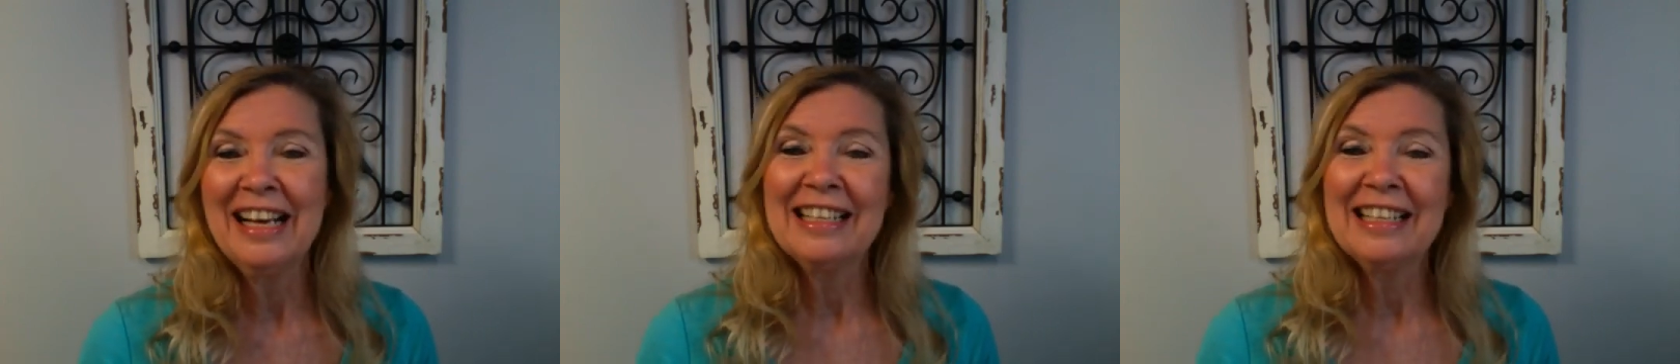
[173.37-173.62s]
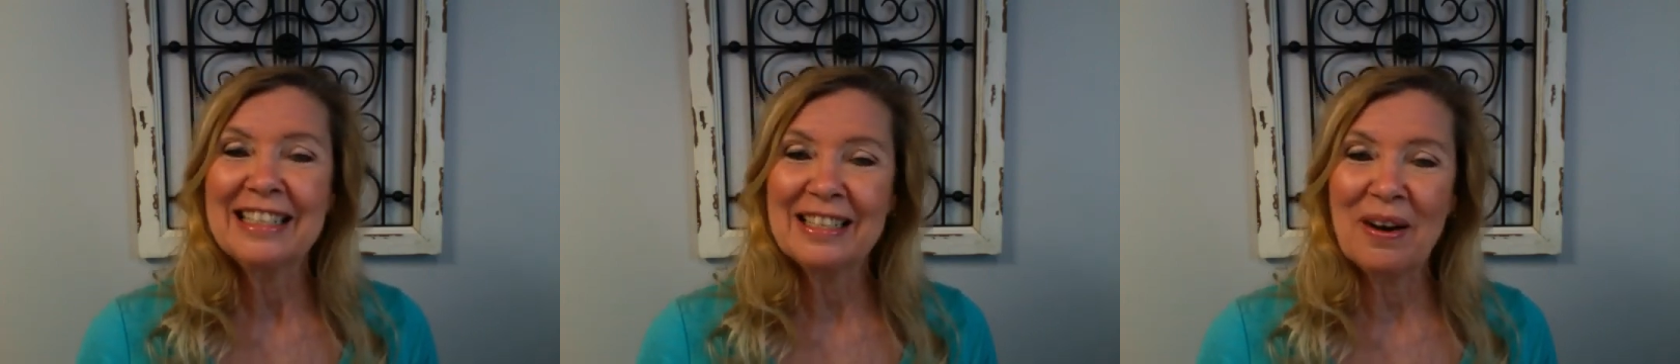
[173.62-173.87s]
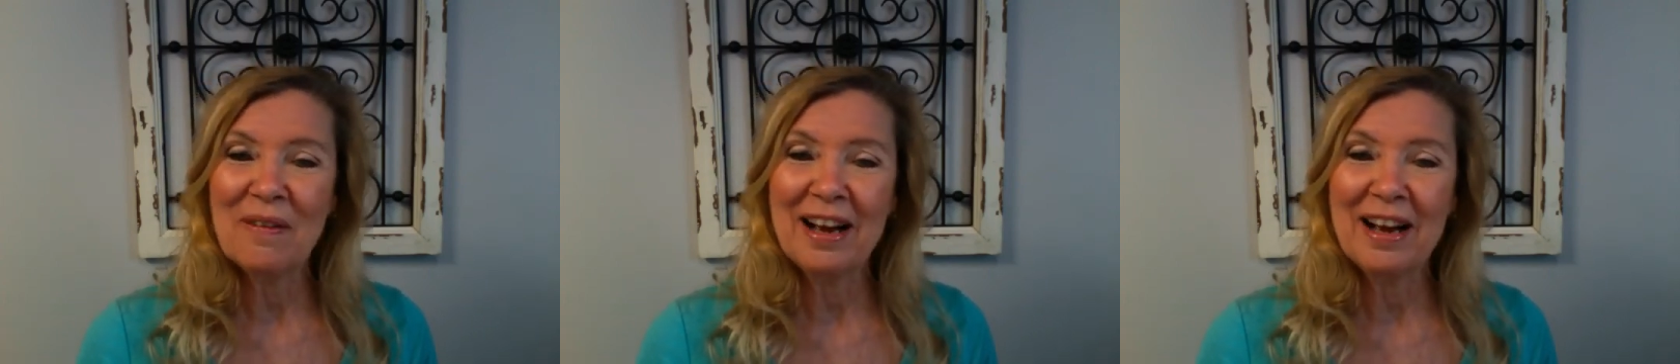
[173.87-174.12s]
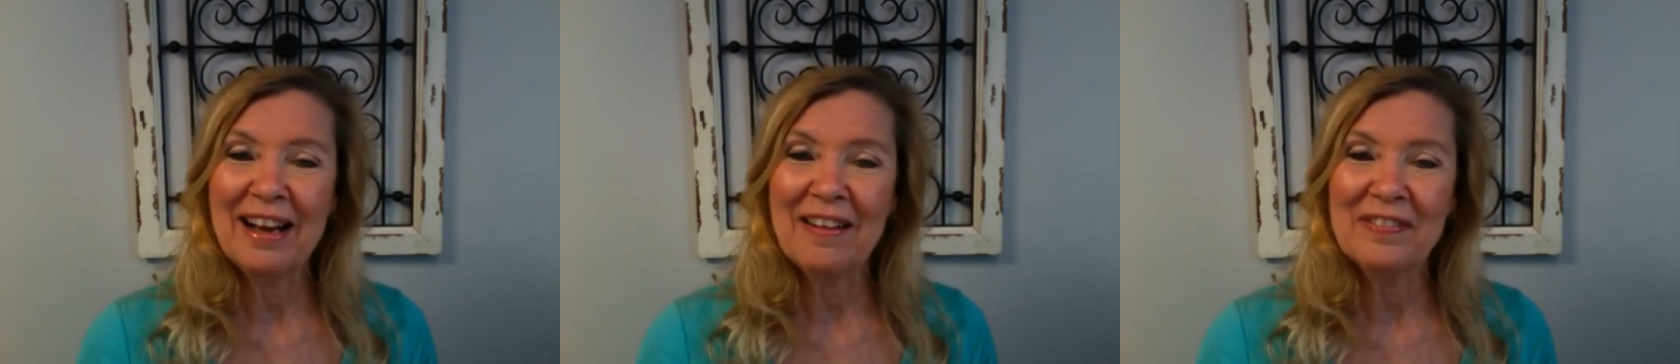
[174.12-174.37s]
So
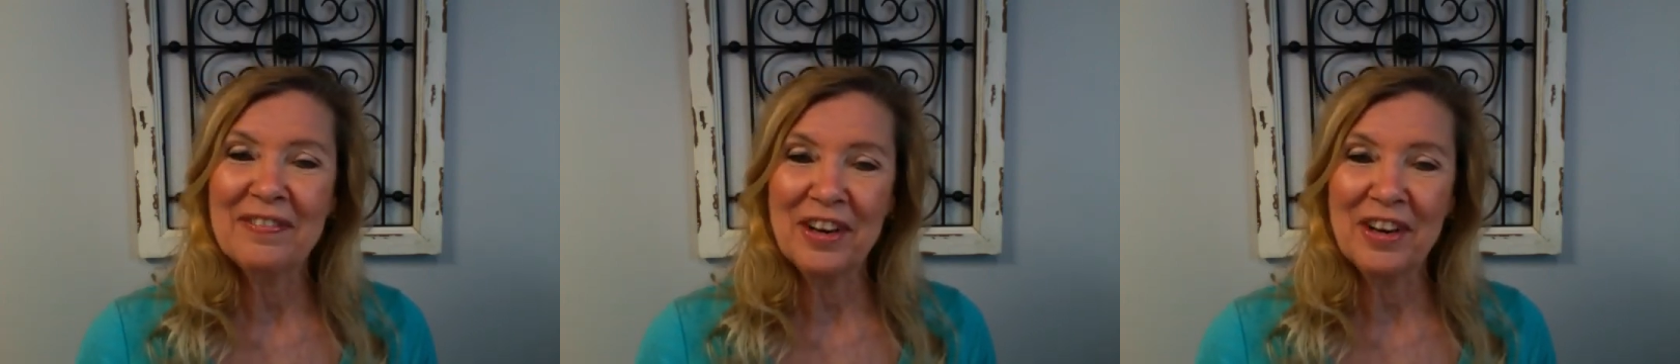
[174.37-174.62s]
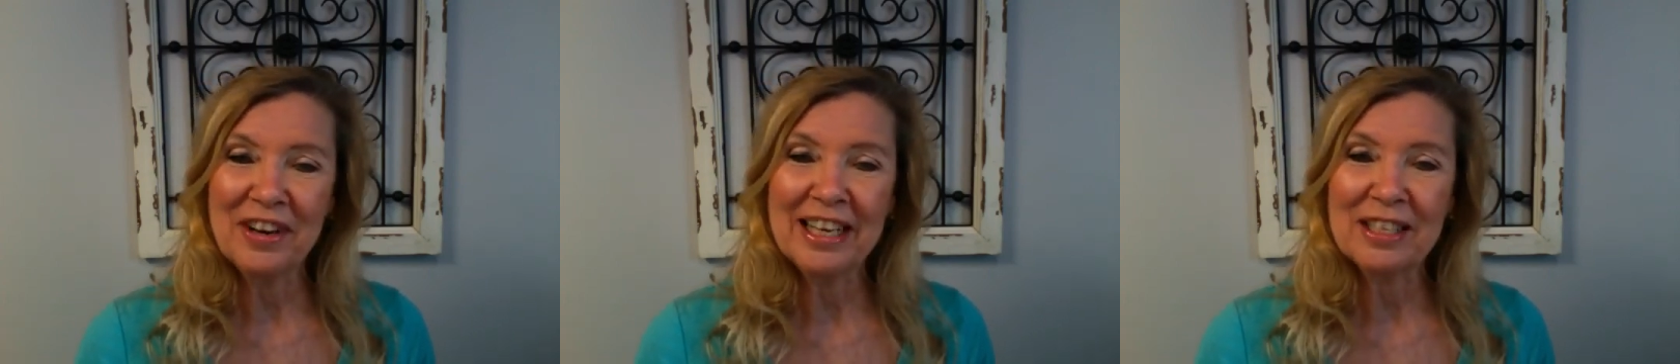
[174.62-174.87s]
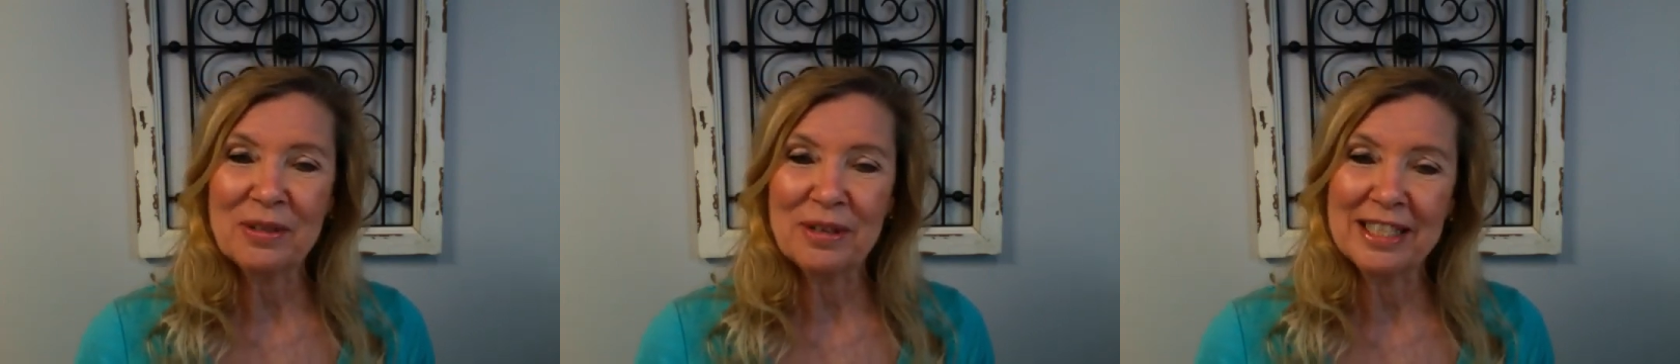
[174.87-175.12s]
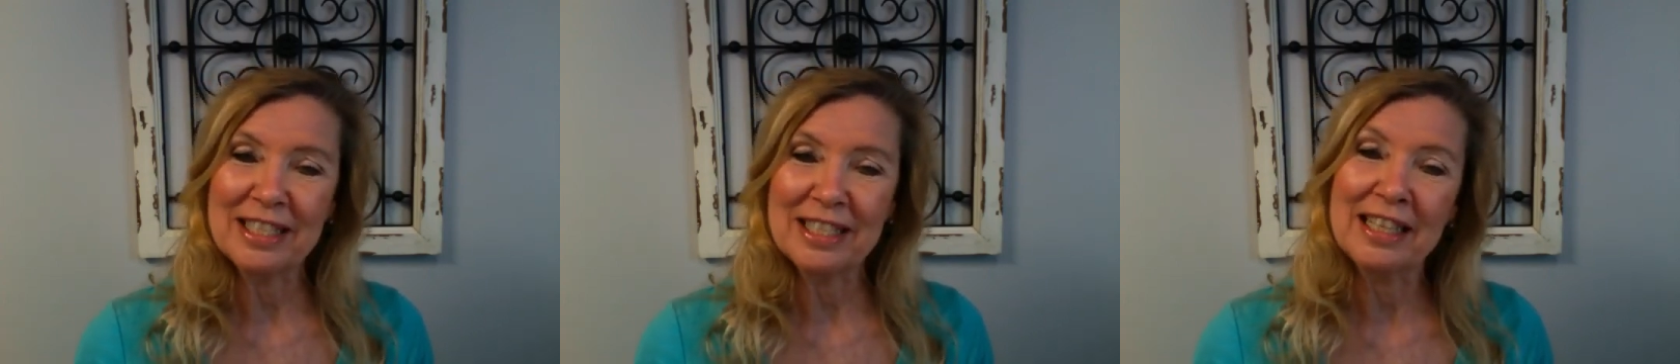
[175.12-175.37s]
uh, very
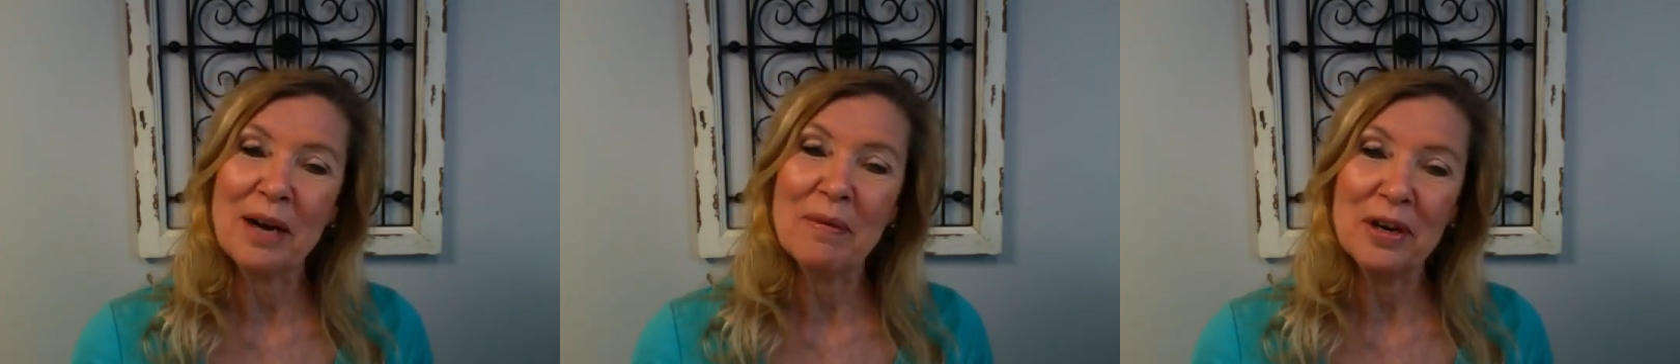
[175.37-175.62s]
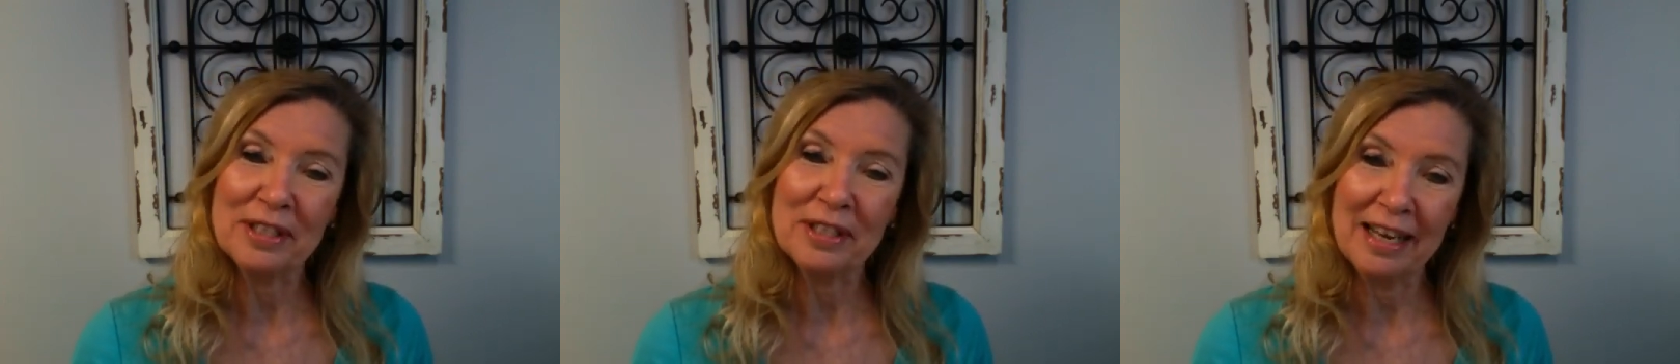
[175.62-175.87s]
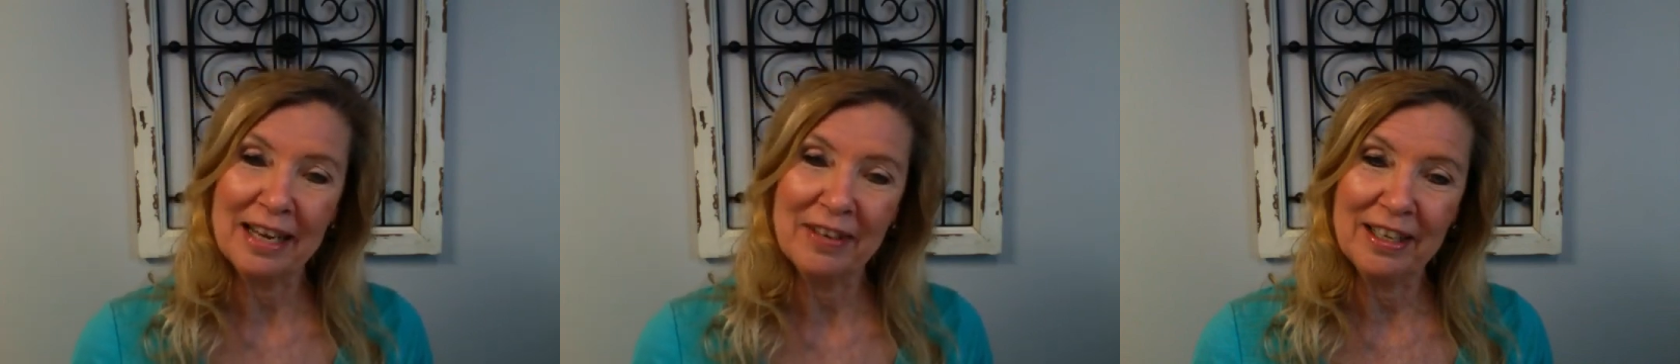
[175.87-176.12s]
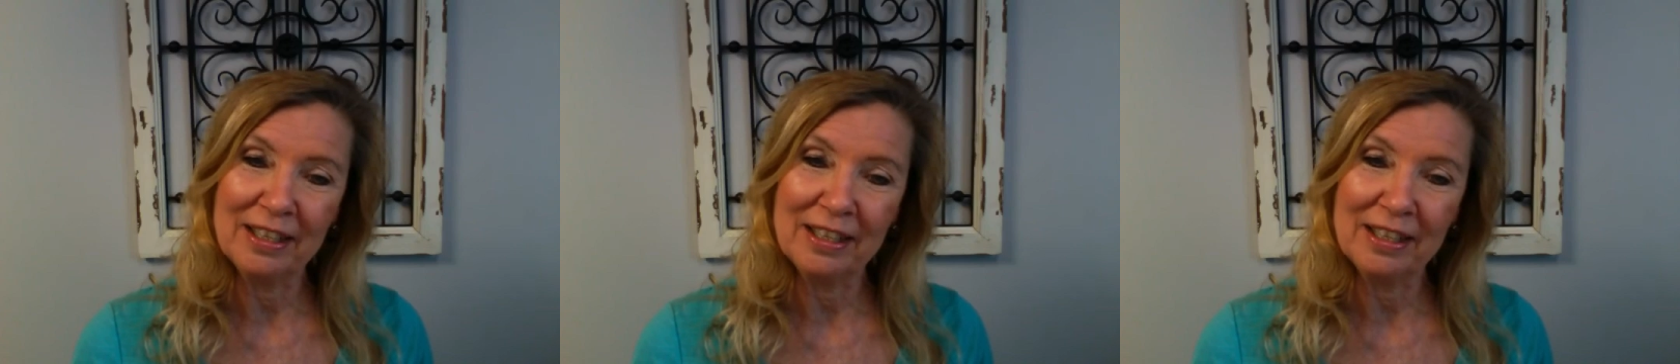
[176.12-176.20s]
interesting that we are saving,